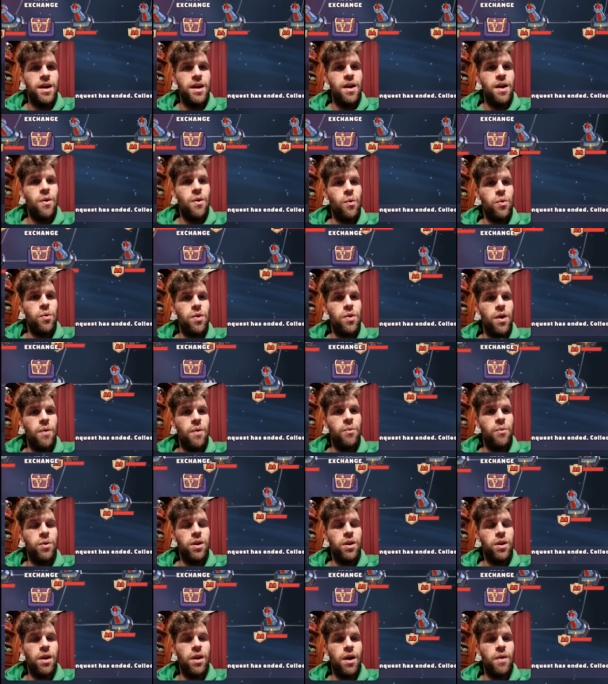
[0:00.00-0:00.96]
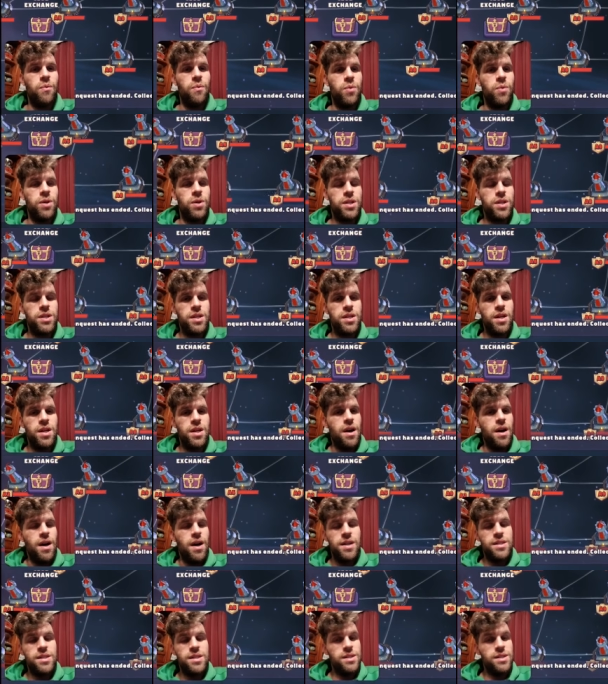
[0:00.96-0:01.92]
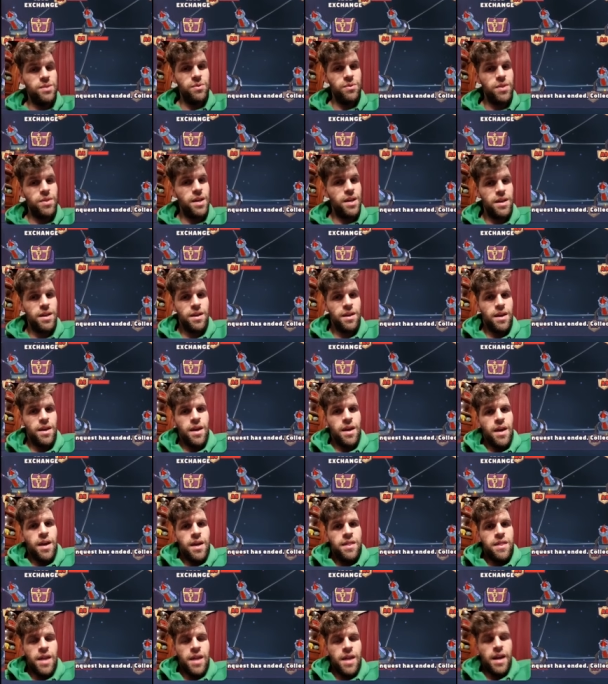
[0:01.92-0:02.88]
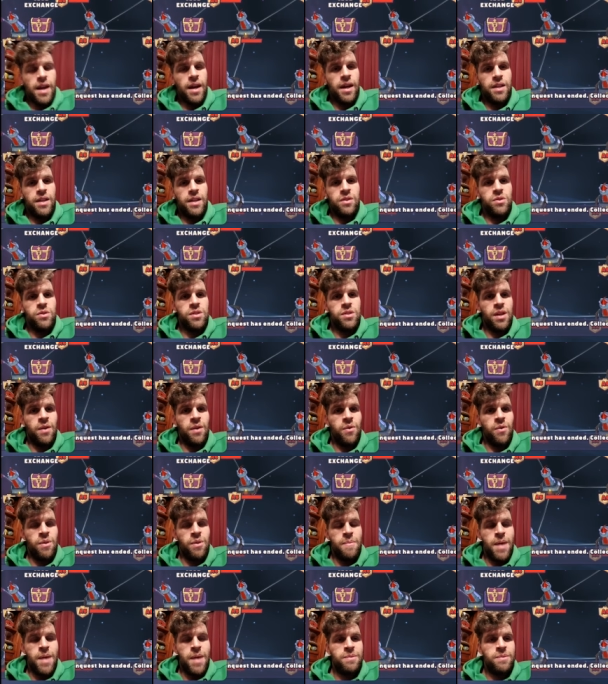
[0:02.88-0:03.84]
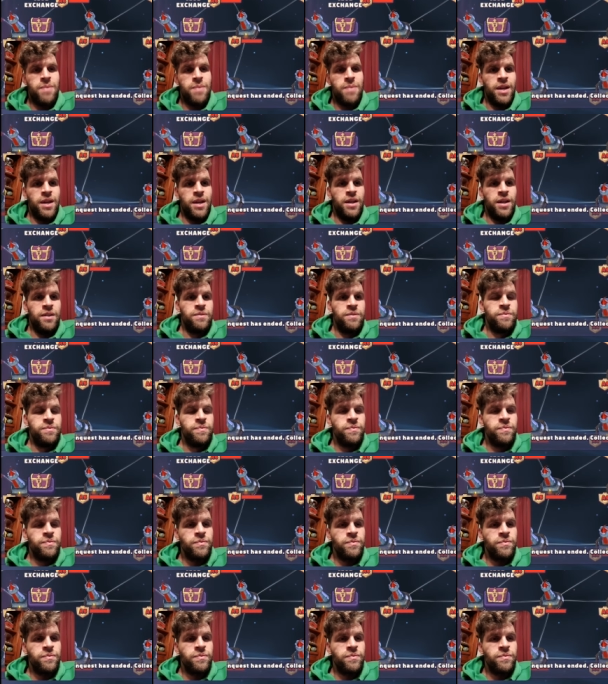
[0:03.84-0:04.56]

Although I would, I wish, I still think they need to do something with the matchmaking.